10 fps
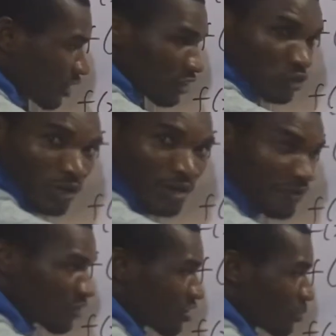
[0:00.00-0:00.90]
natural
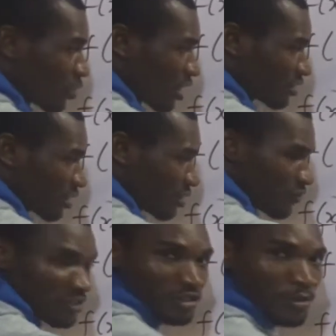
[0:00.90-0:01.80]
variable has an
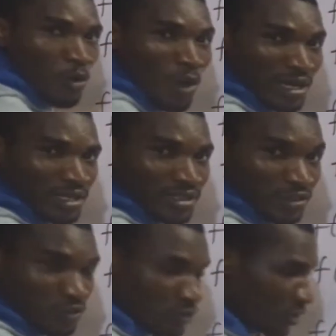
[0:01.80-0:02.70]
invisible one
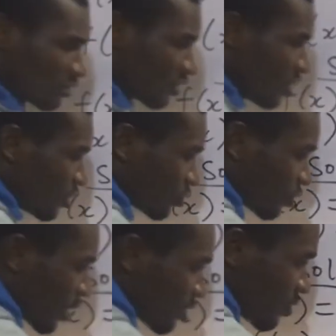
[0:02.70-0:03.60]
attached to it. So
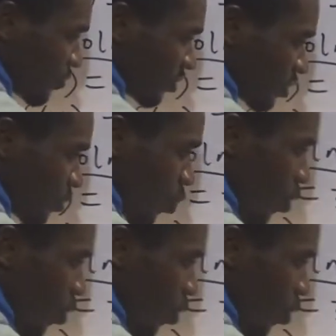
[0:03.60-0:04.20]
that invisible